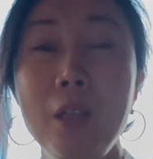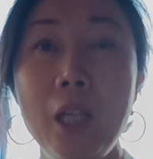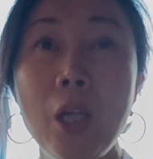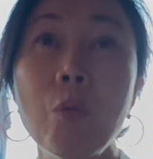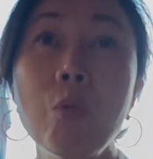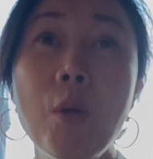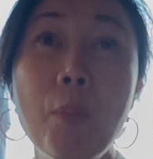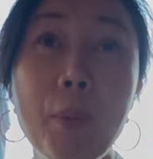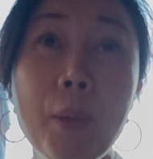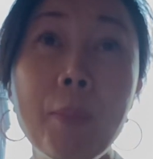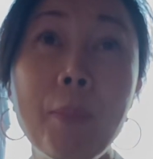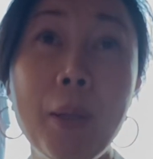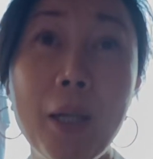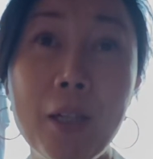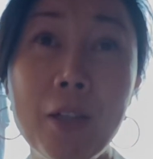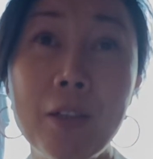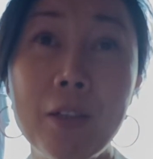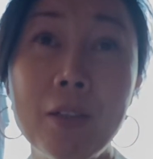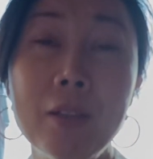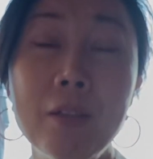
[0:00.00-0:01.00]
it will be
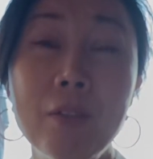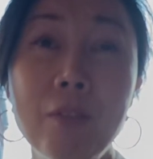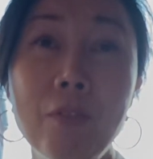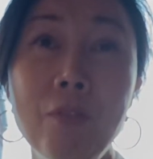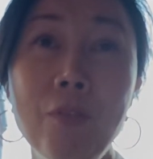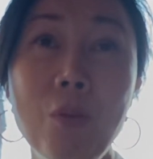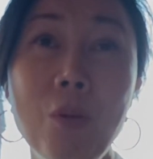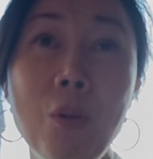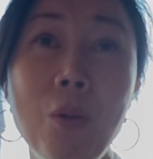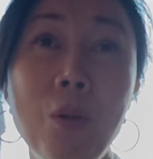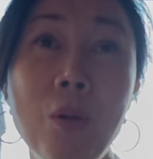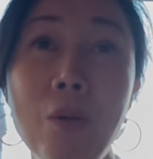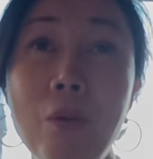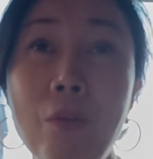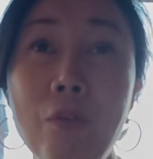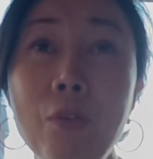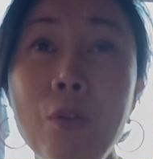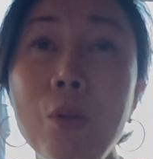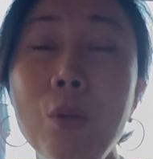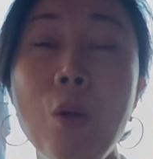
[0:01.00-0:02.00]
better for
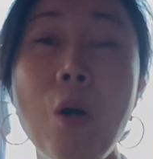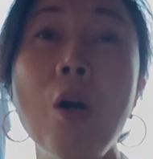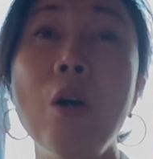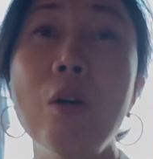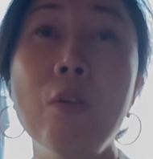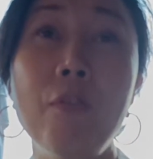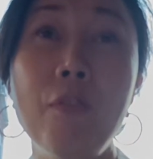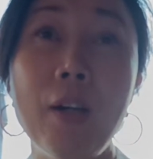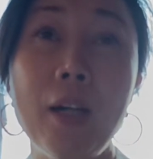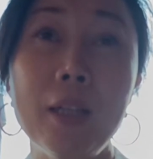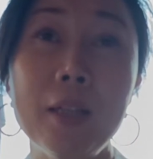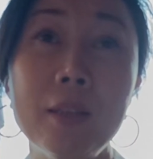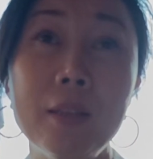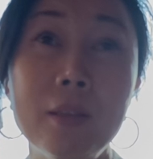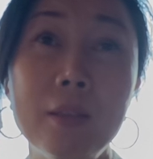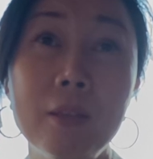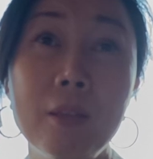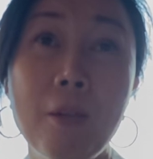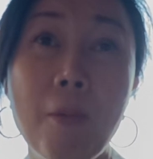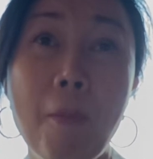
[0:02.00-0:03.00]
all of us.